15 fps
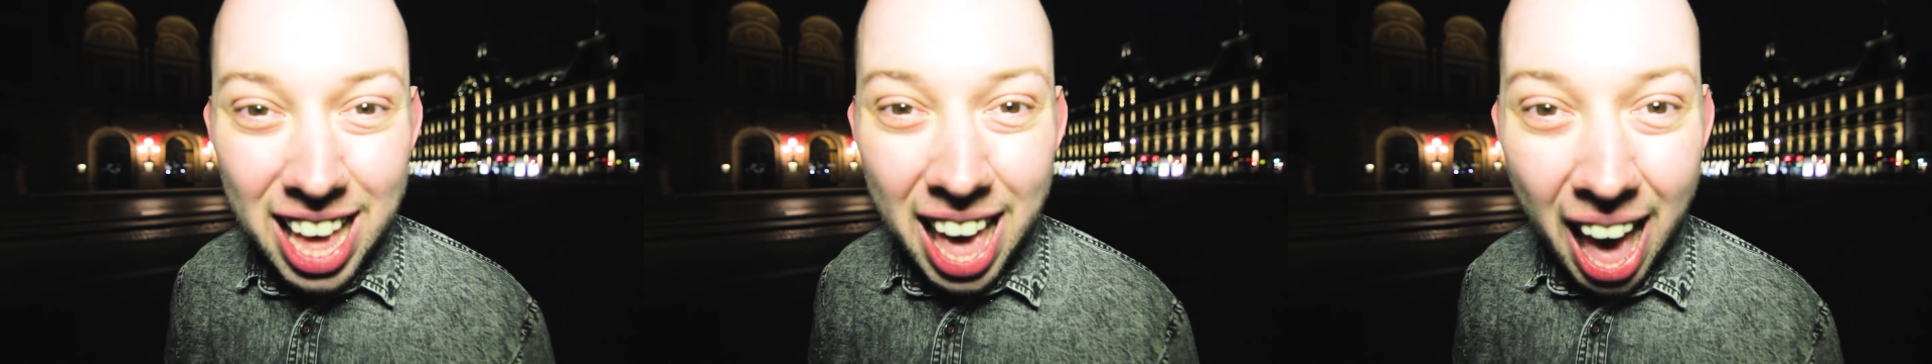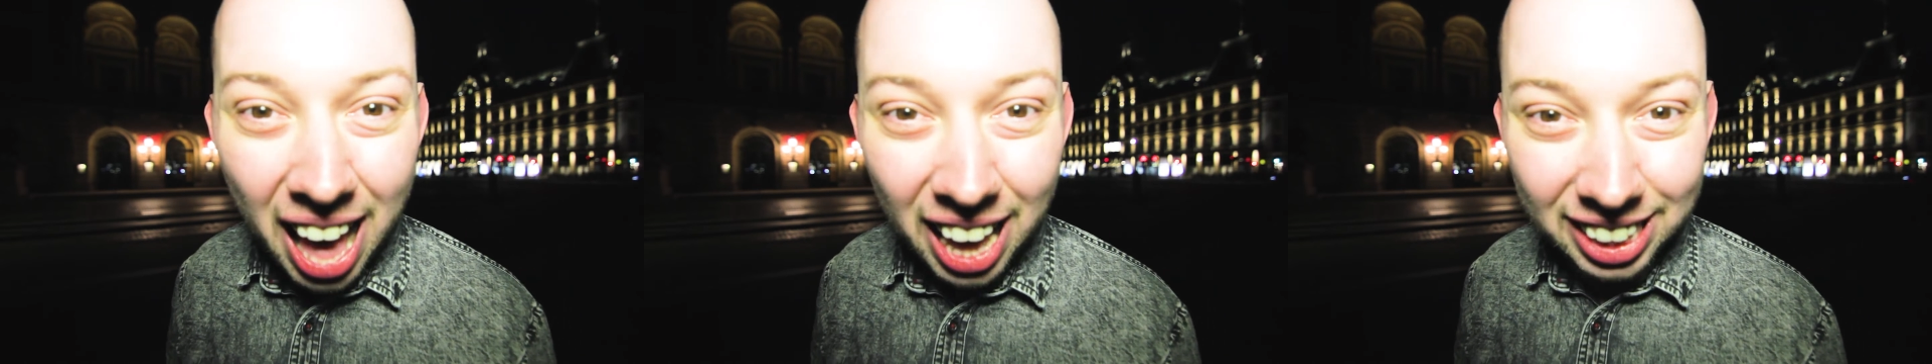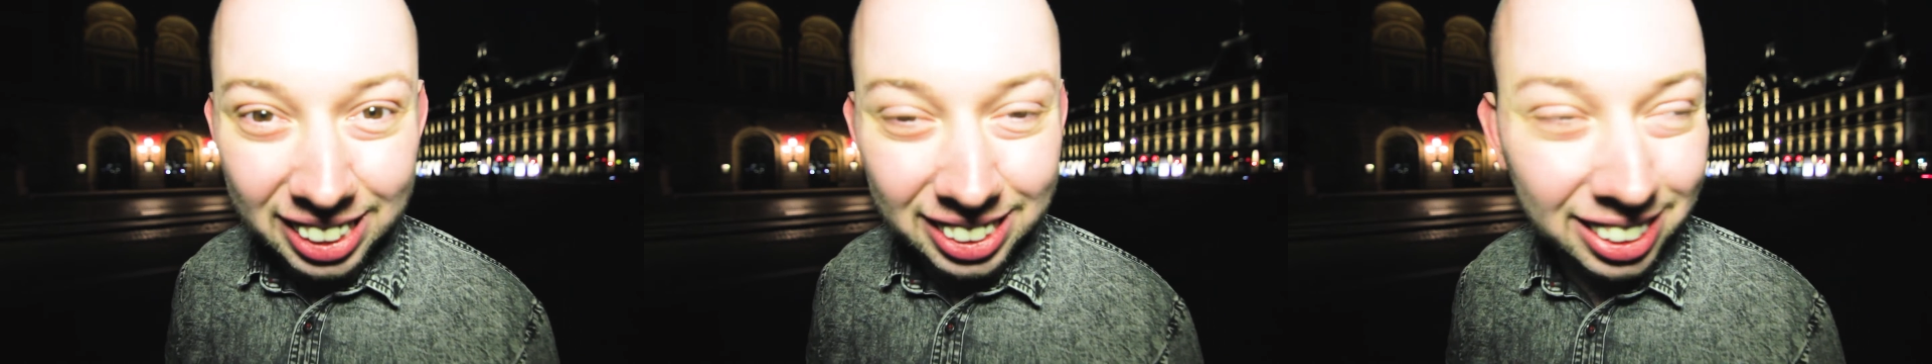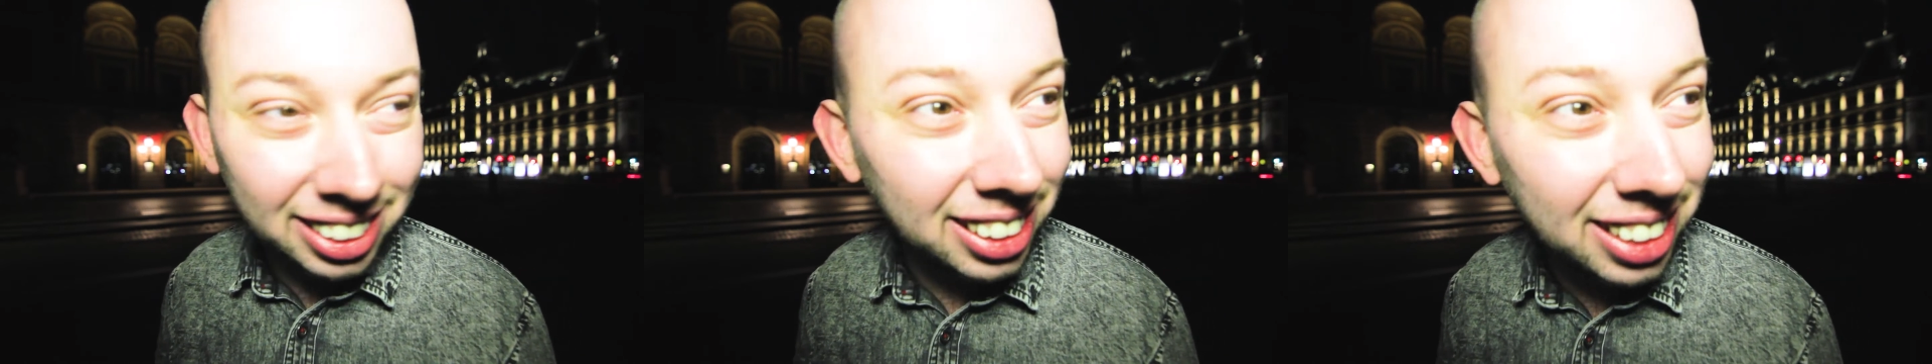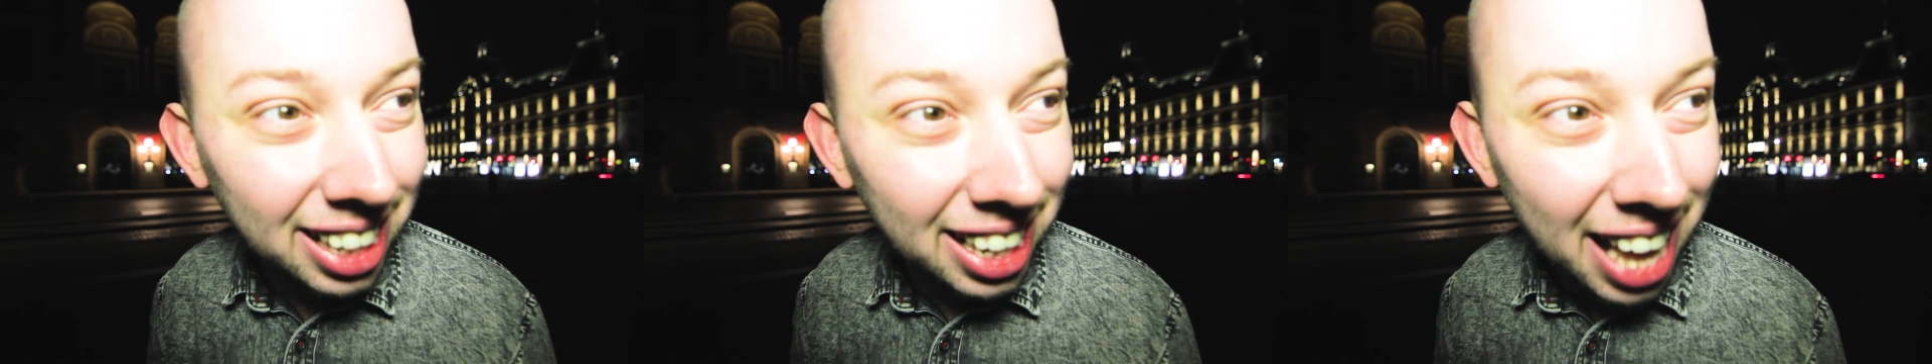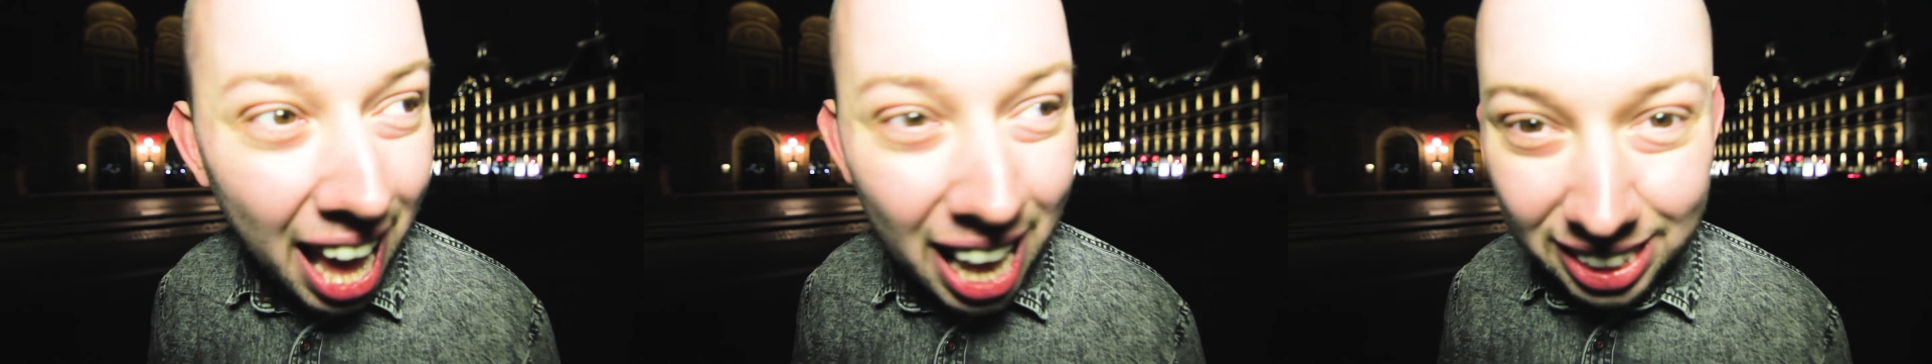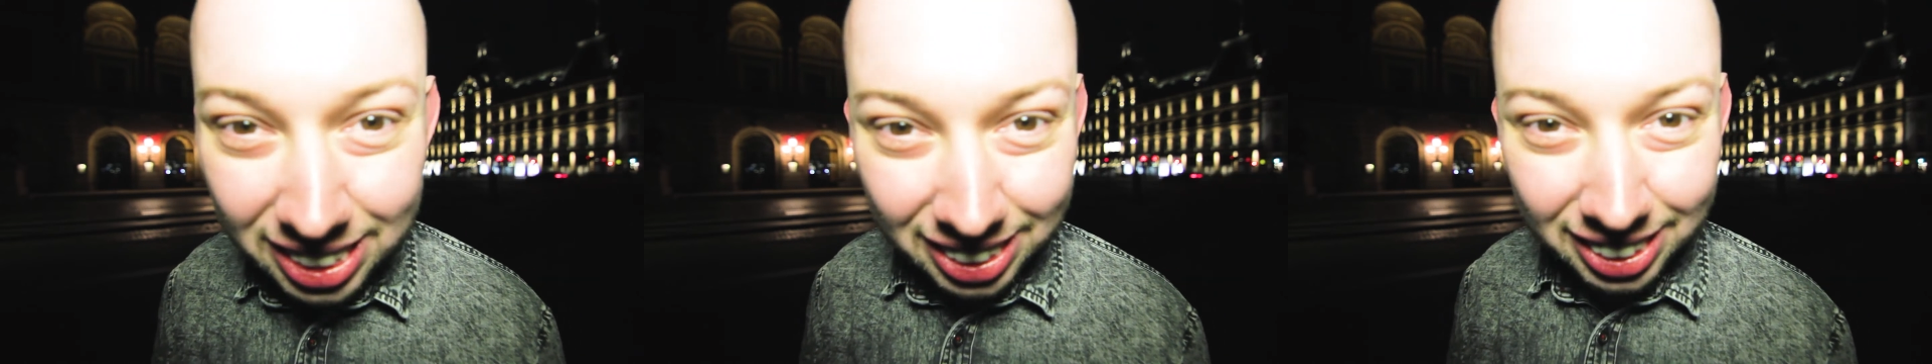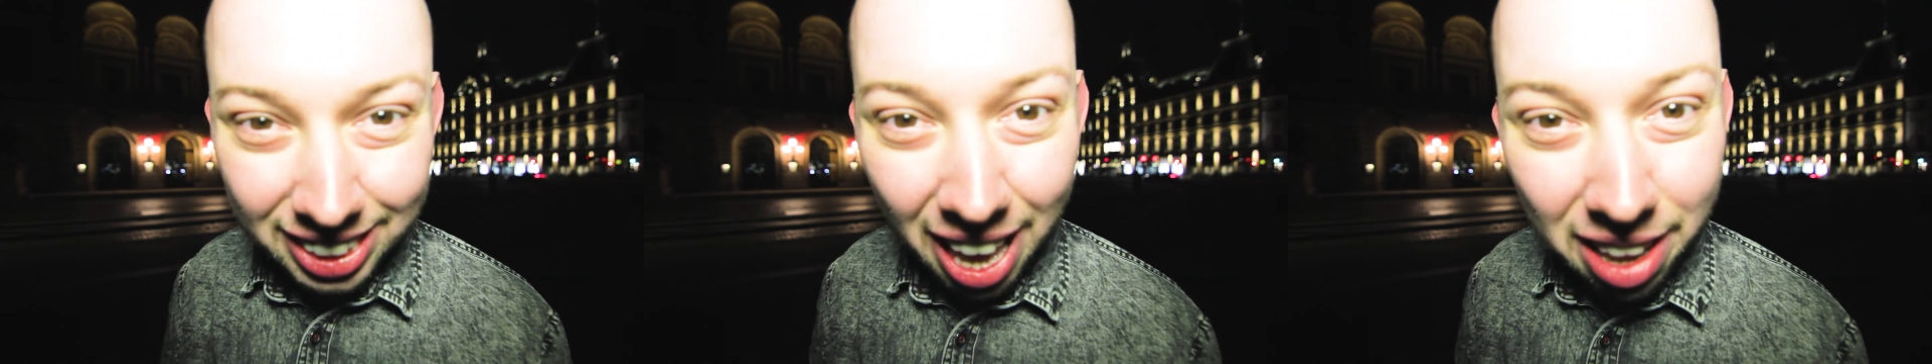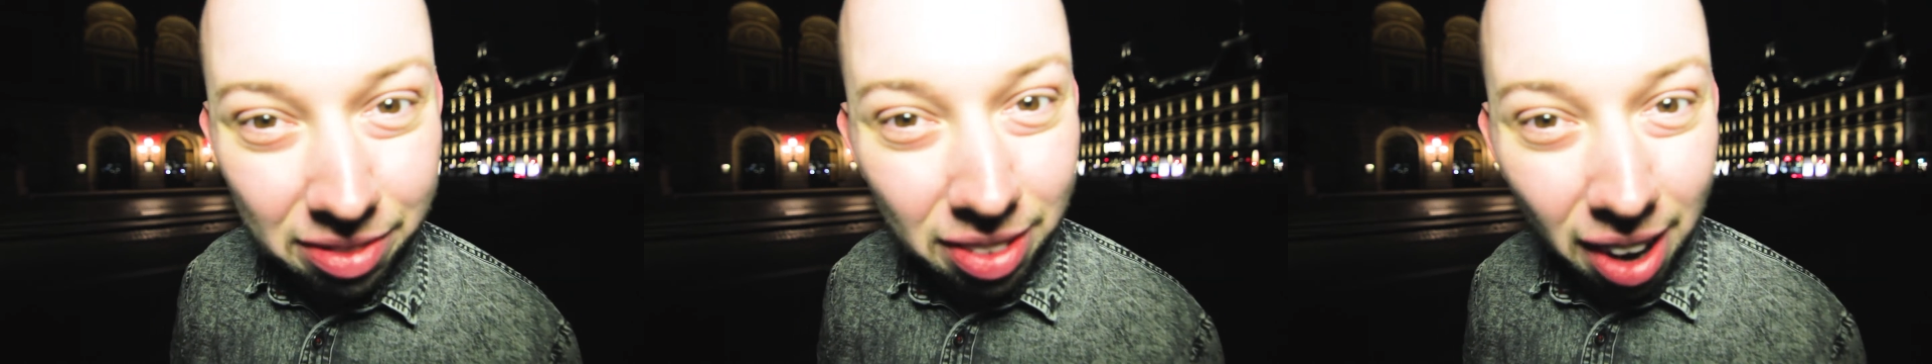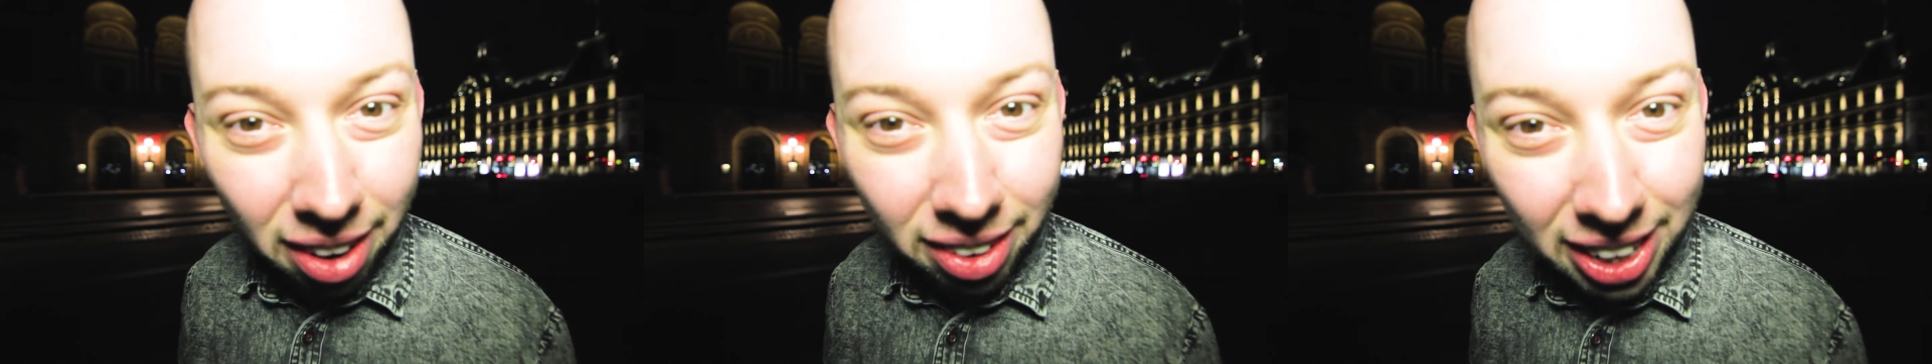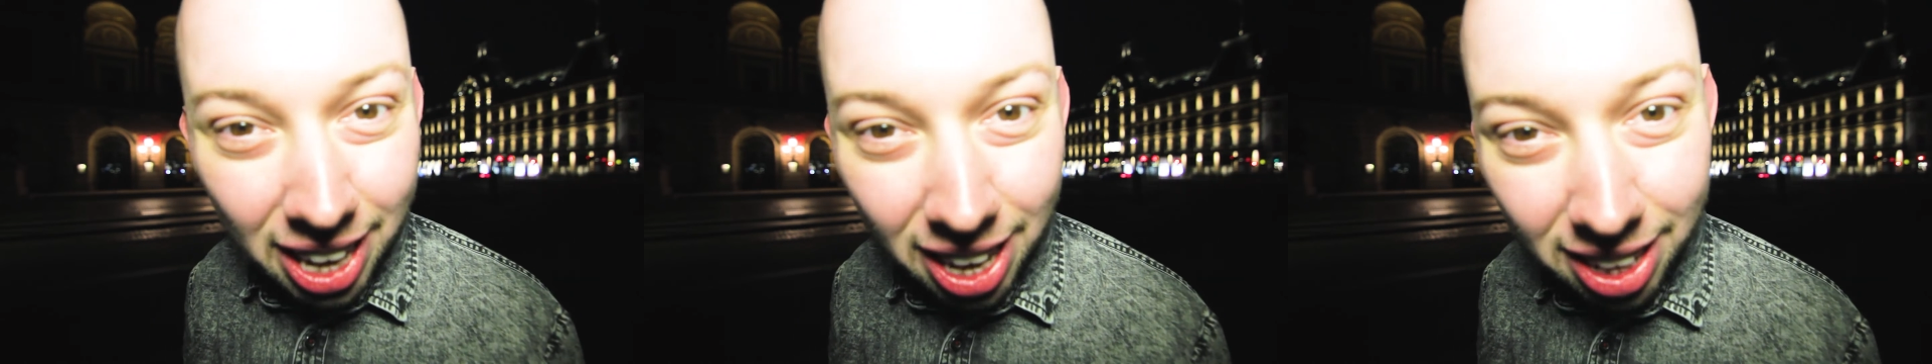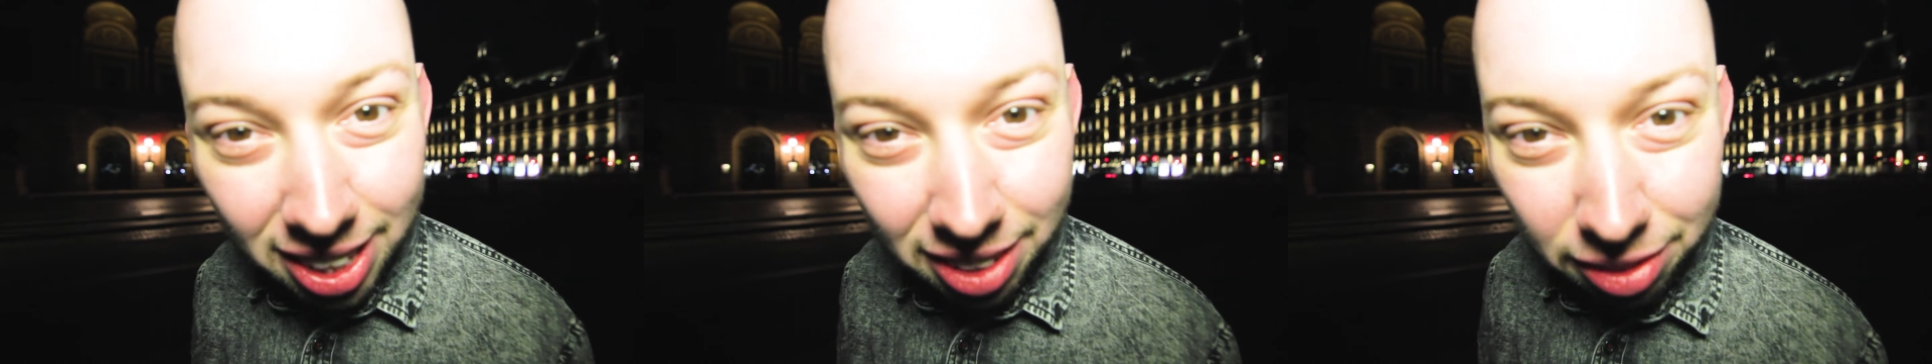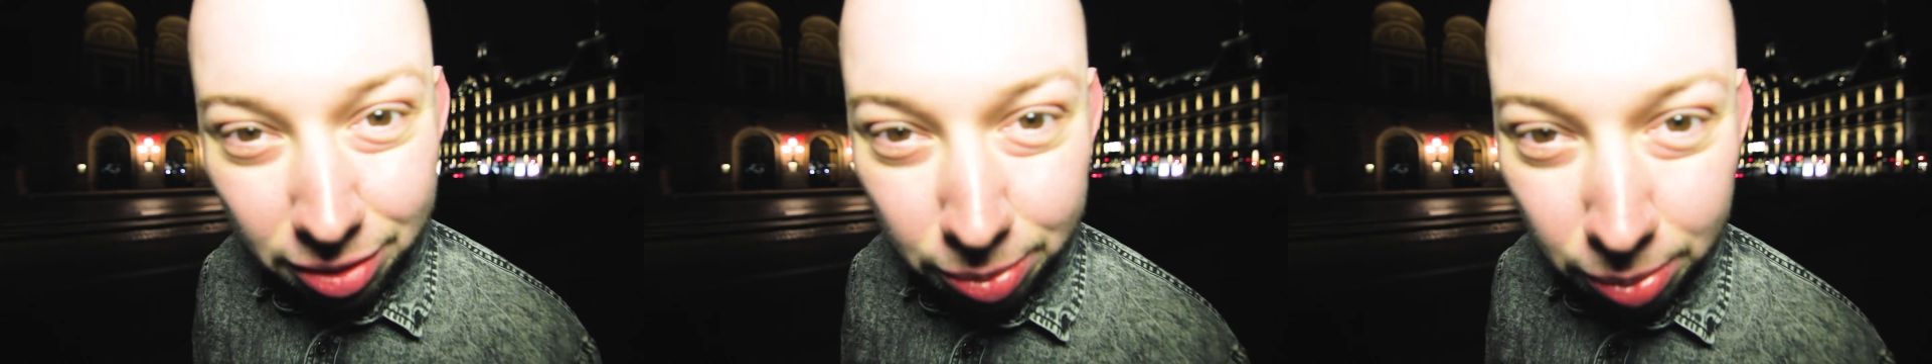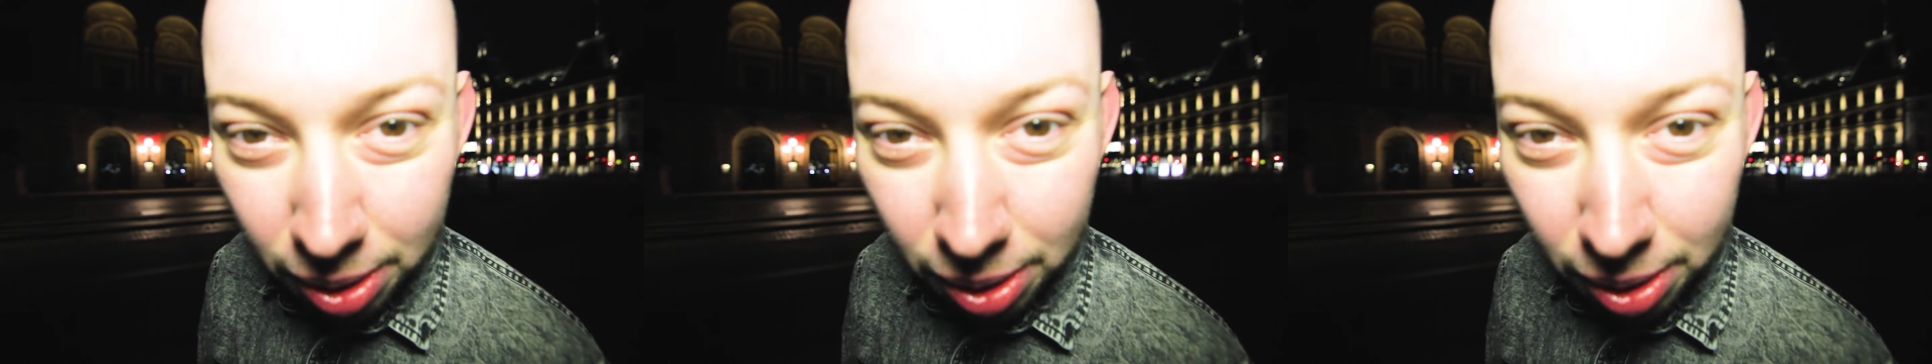and actors get very kind of